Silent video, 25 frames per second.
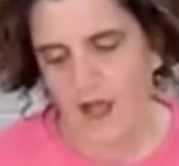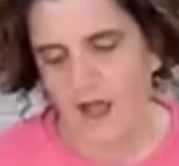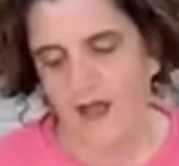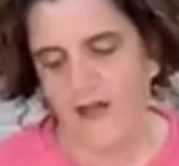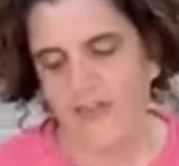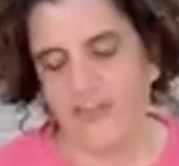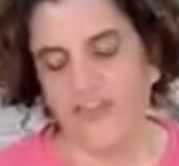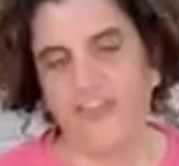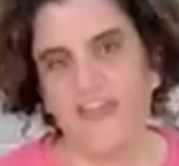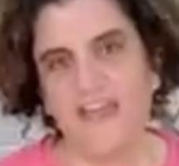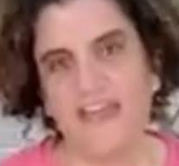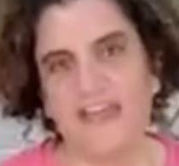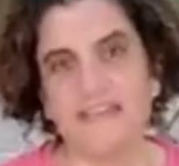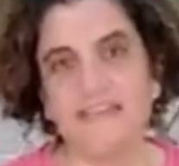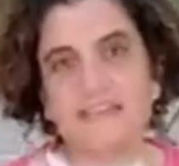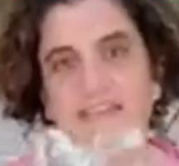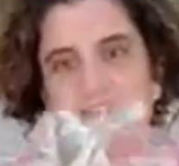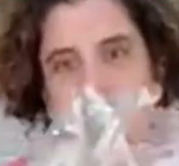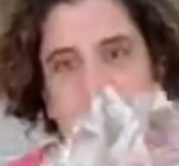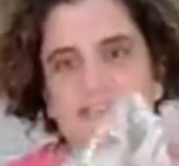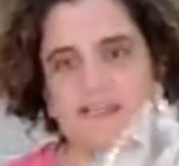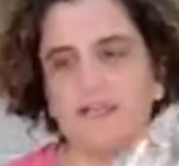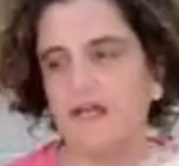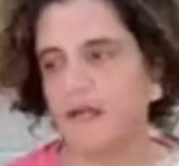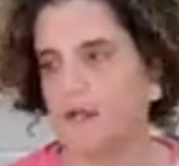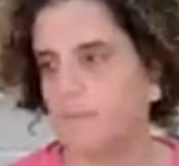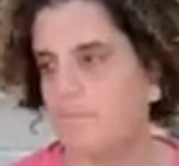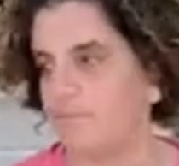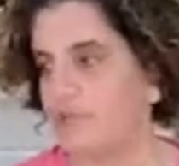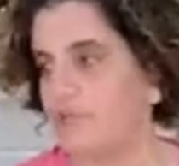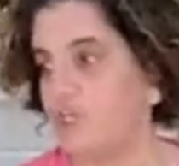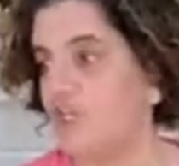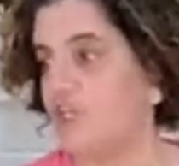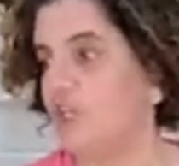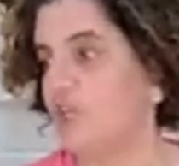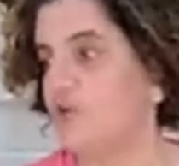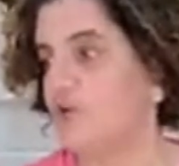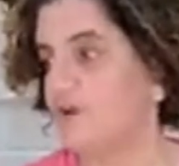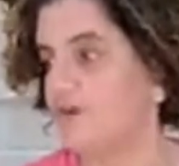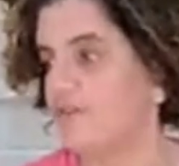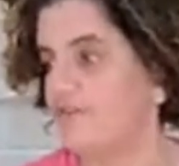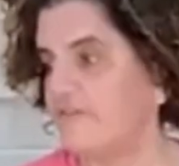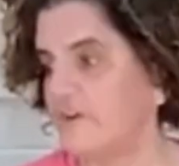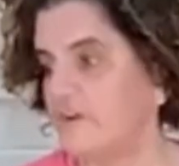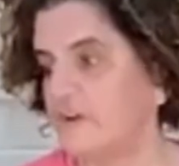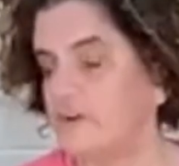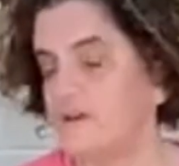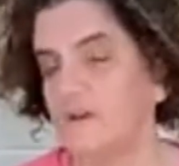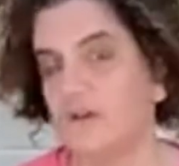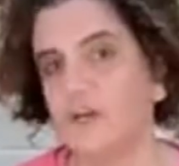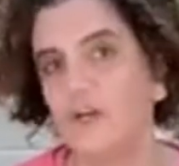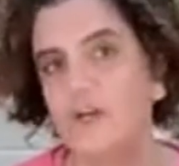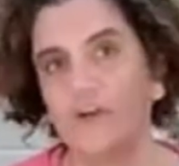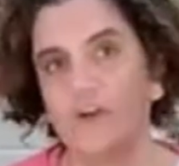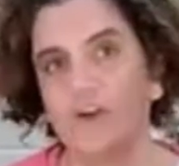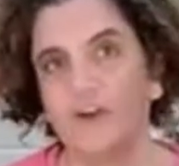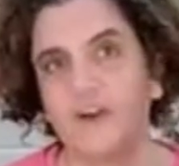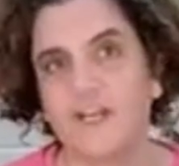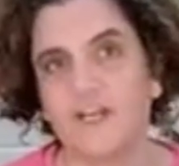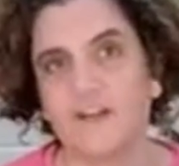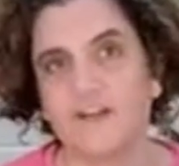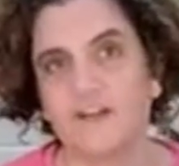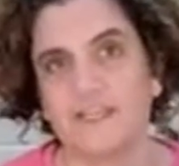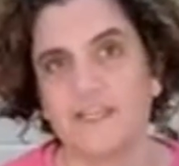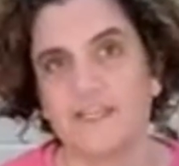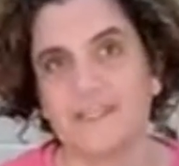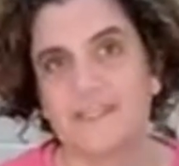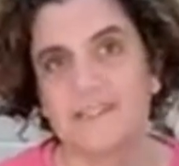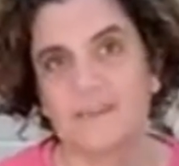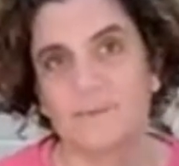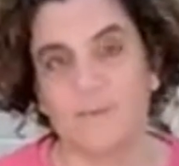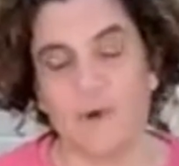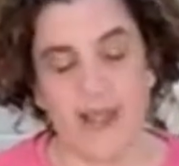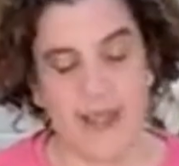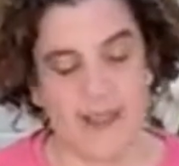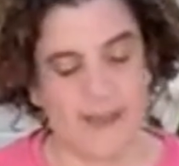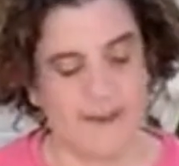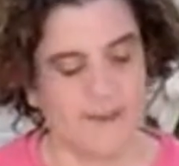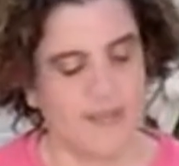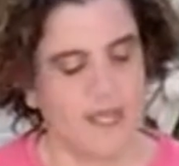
this beautiful greenery spray.